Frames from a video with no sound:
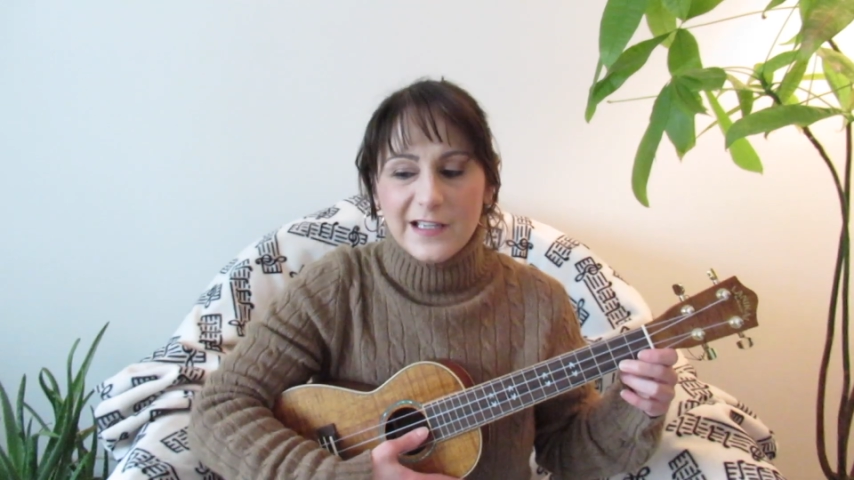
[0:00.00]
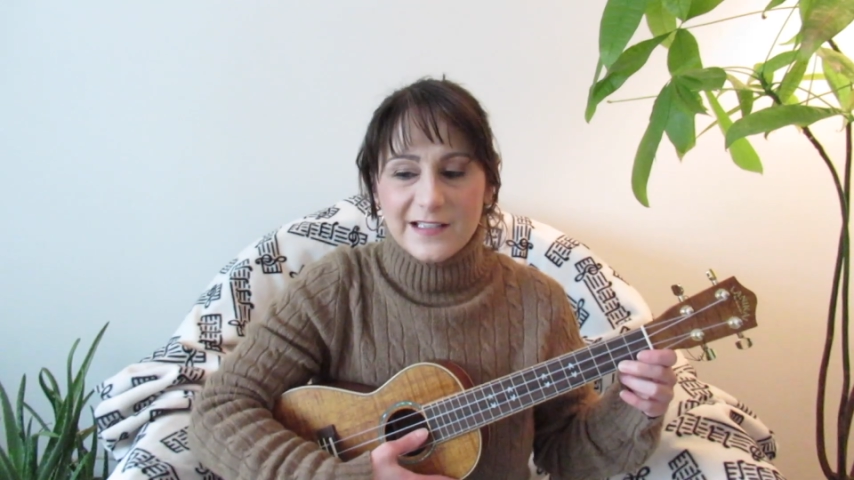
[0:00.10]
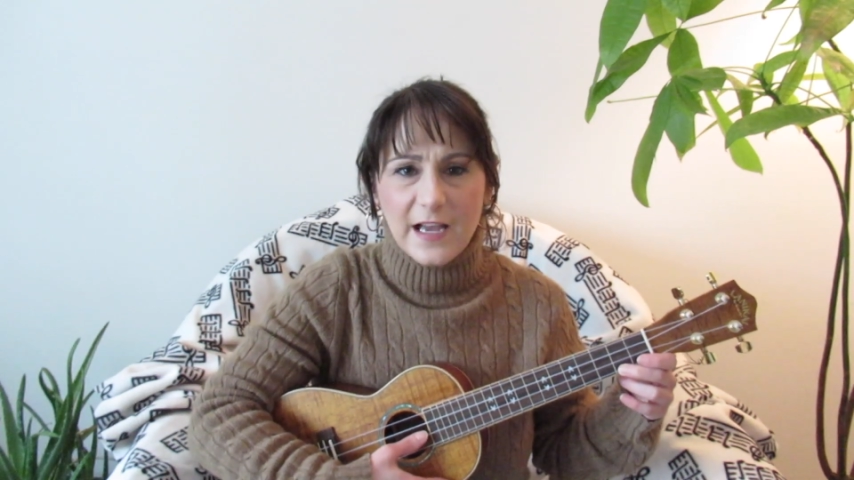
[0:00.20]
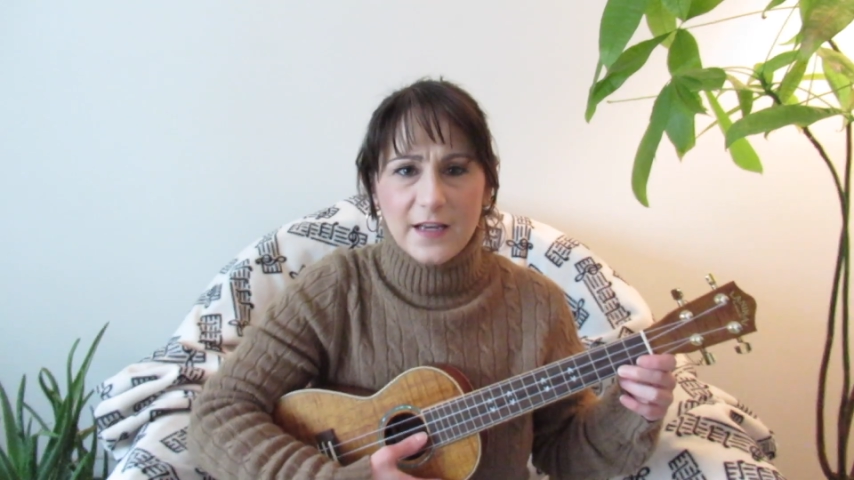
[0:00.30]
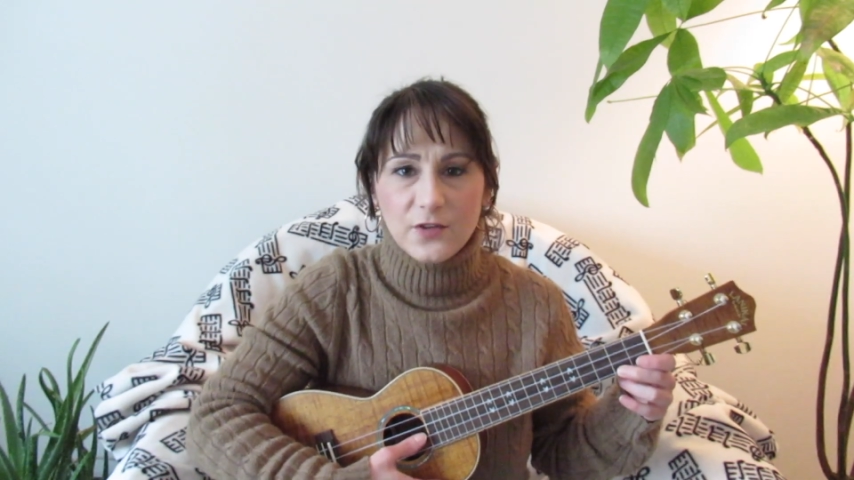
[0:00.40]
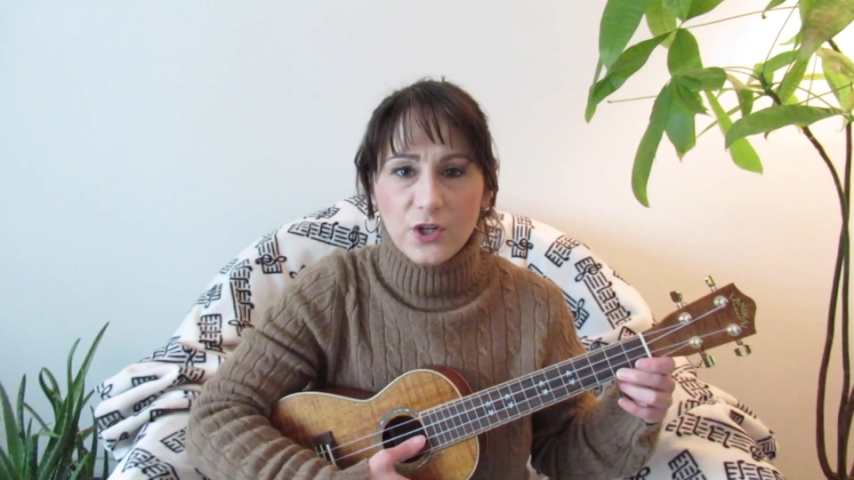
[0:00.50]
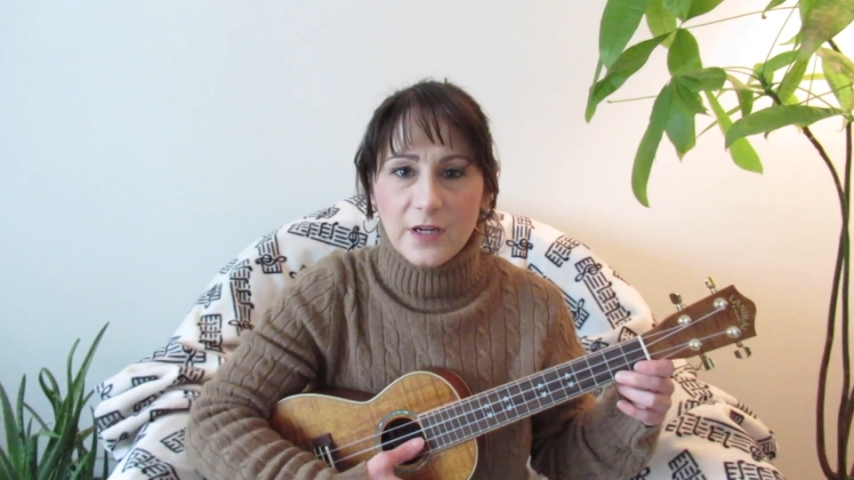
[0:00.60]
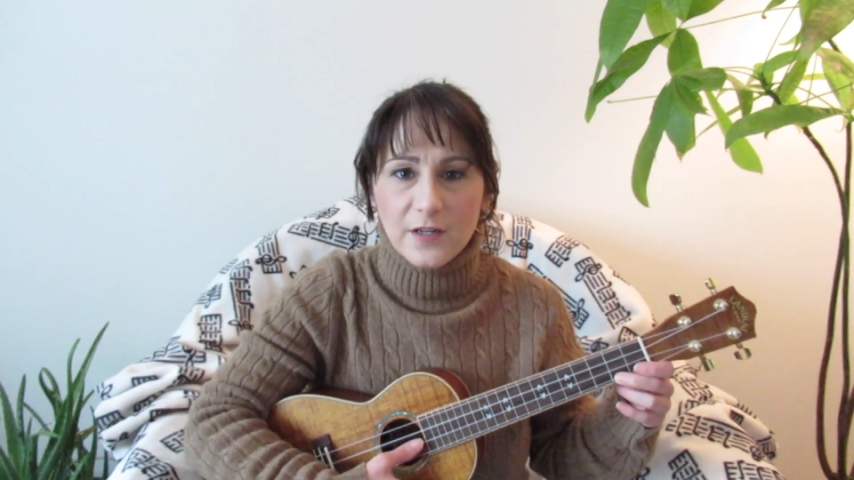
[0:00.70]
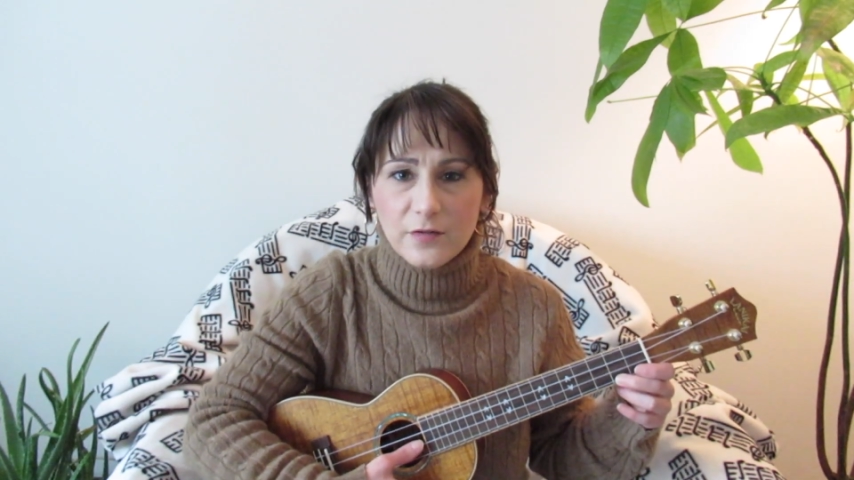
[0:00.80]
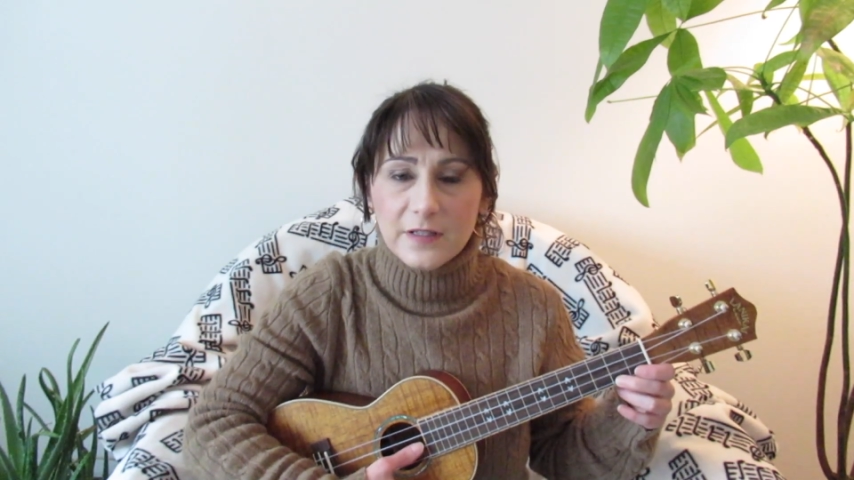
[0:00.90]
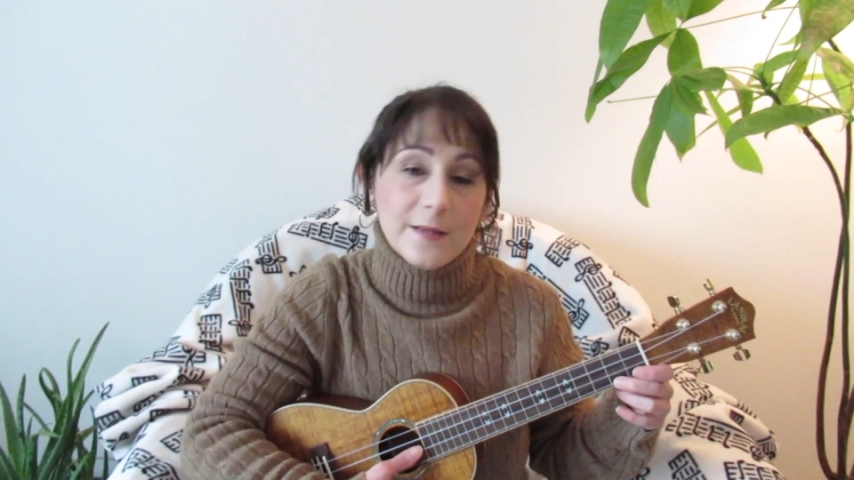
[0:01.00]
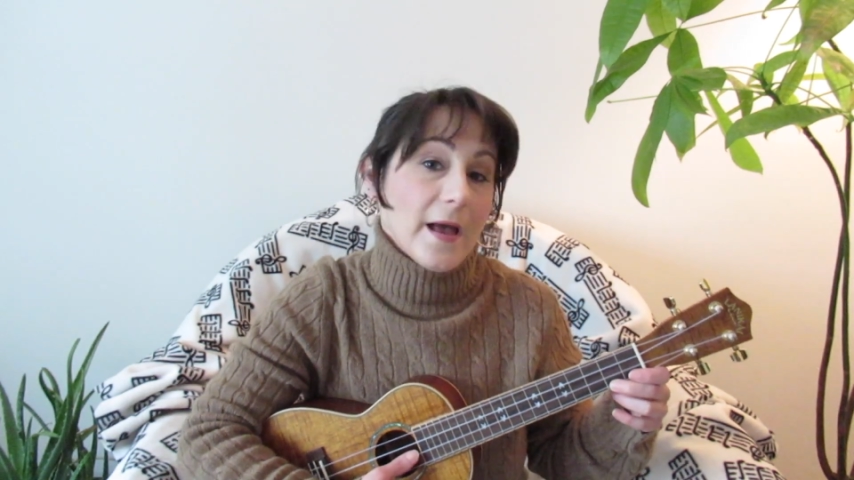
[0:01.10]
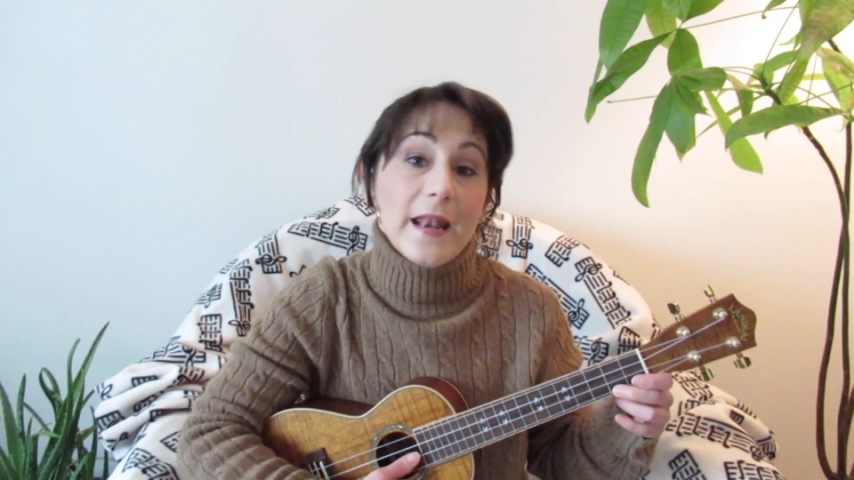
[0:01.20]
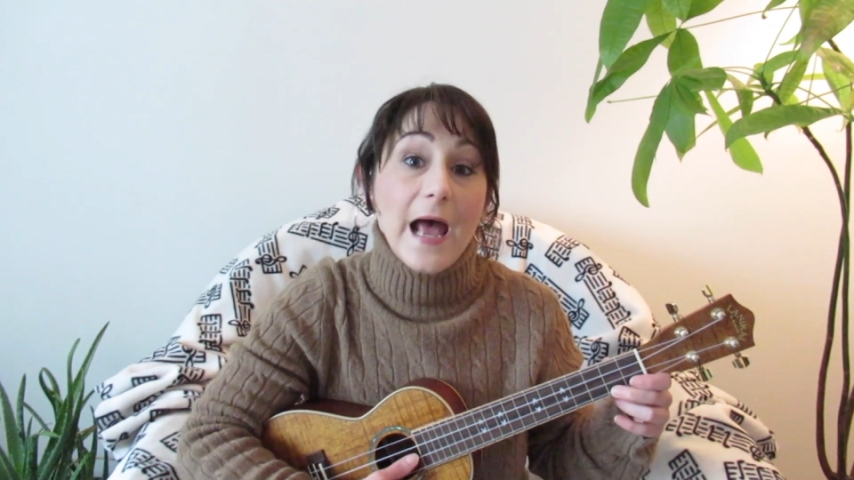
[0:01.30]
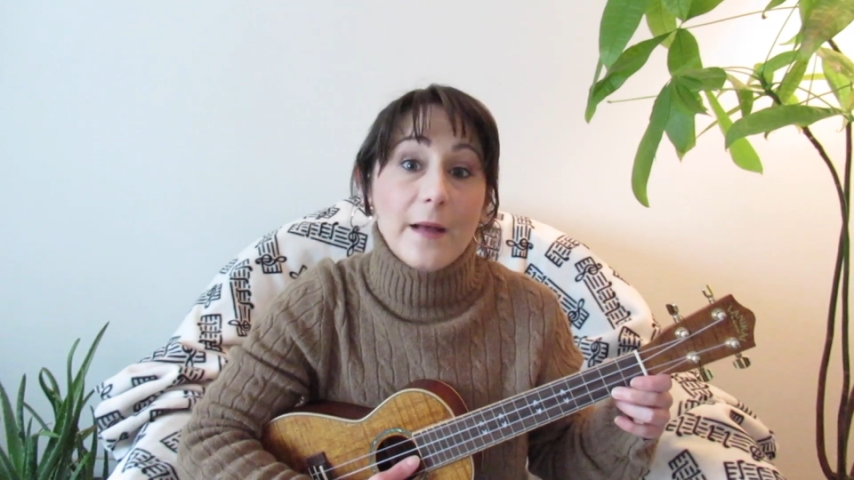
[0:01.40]
it's kind of creating a really
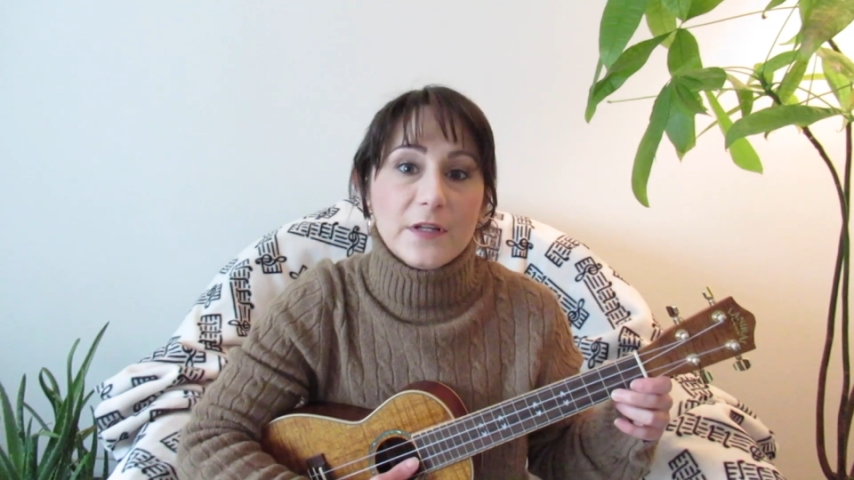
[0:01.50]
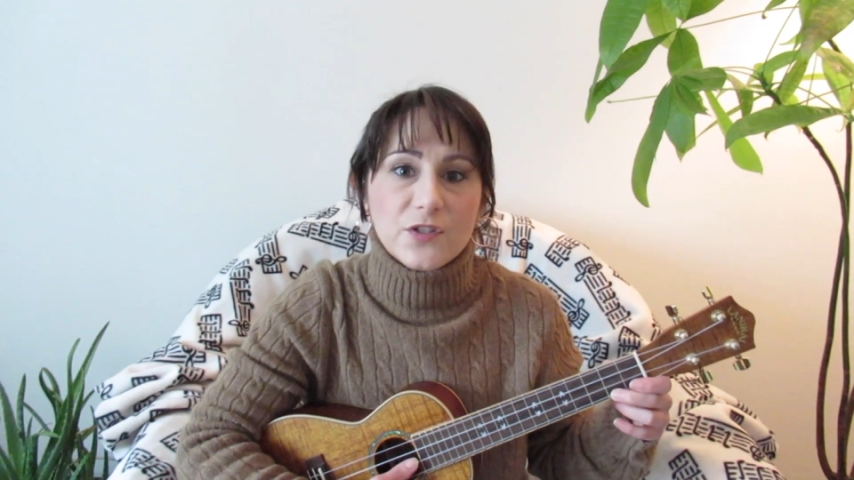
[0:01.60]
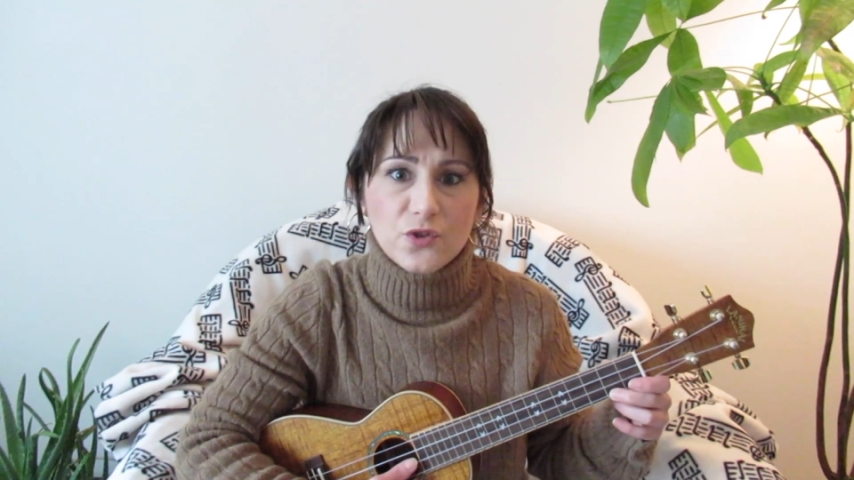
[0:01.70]
bad habit,